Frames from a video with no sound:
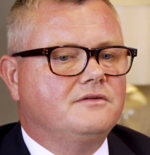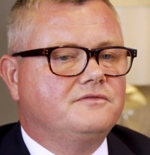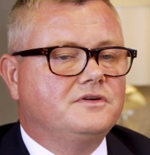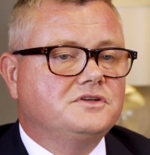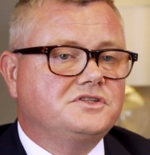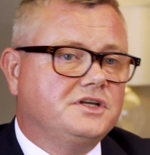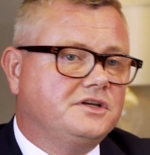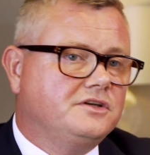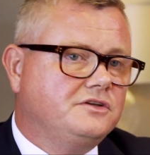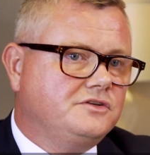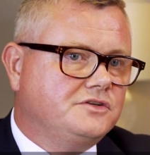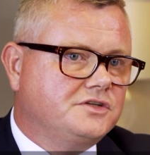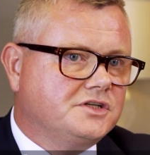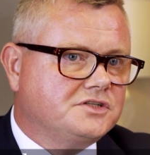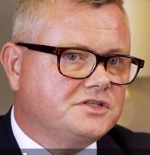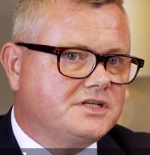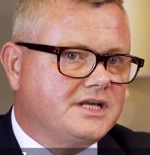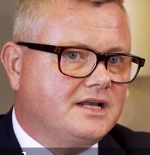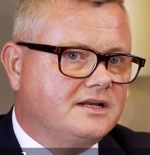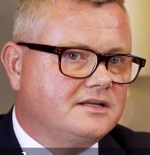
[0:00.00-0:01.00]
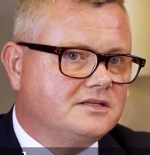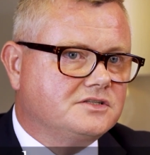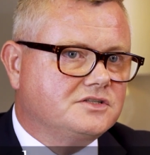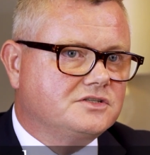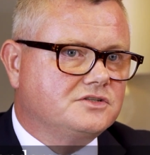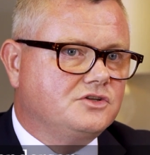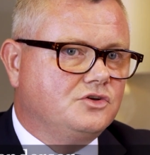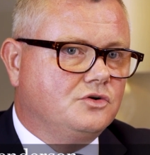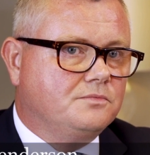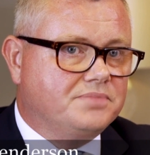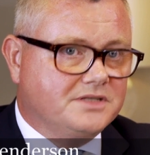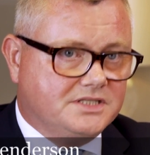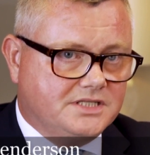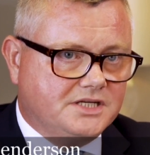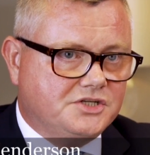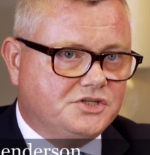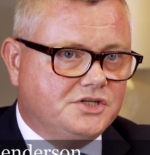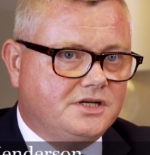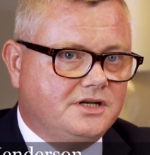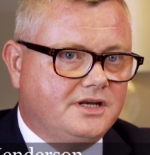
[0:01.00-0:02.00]
Firstly, could you just tell us your
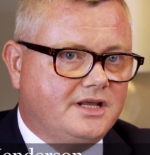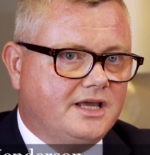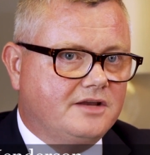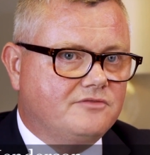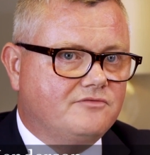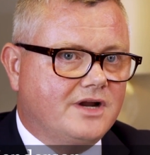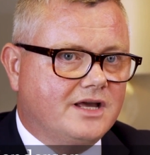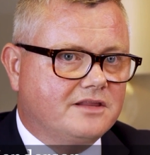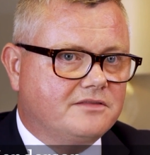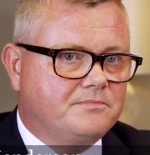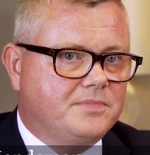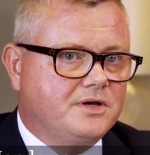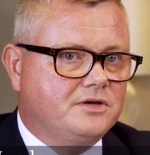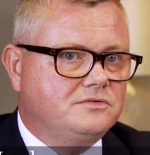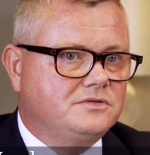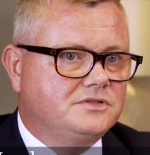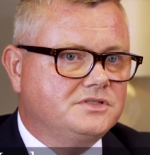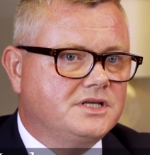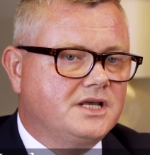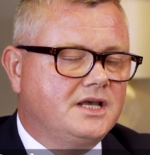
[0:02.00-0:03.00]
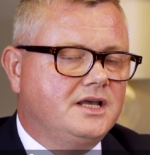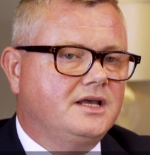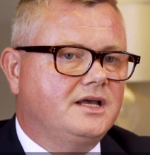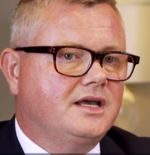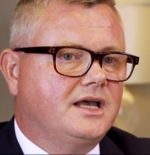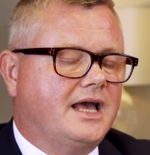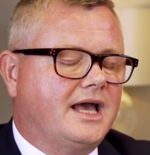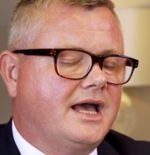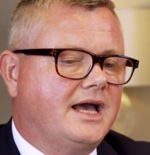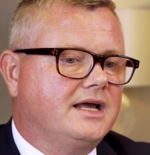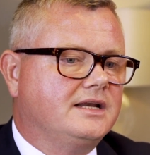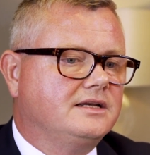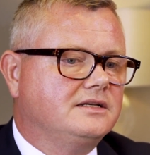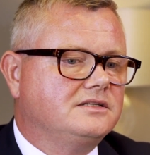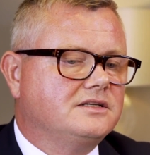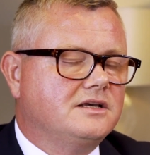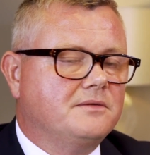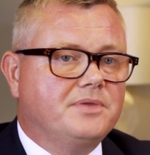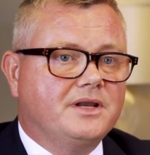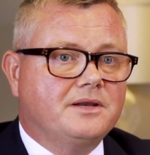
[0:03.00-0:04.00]
position in Rathbones
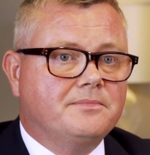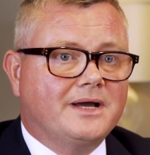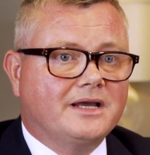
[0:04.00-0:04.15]
and a bit